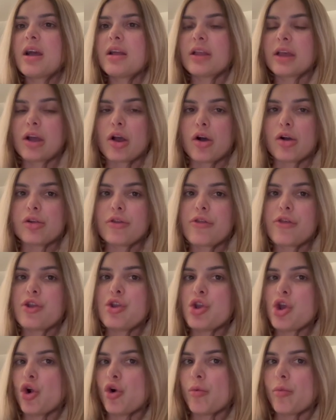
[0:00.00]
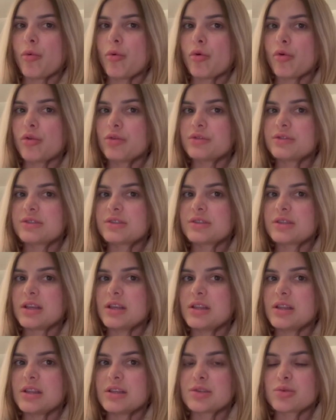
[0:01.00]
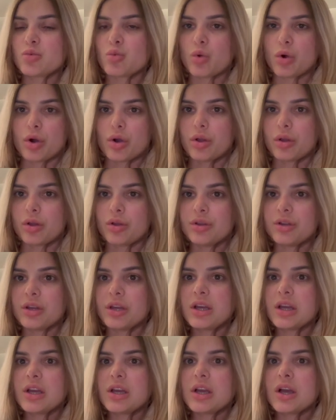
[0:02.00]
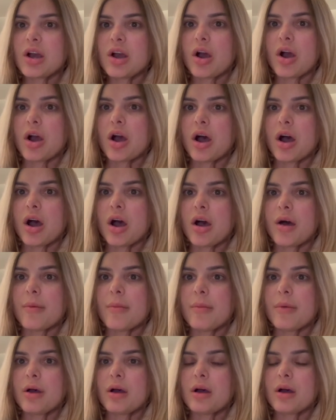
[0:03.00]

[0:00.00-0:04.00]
Like, all of the nobles in this world are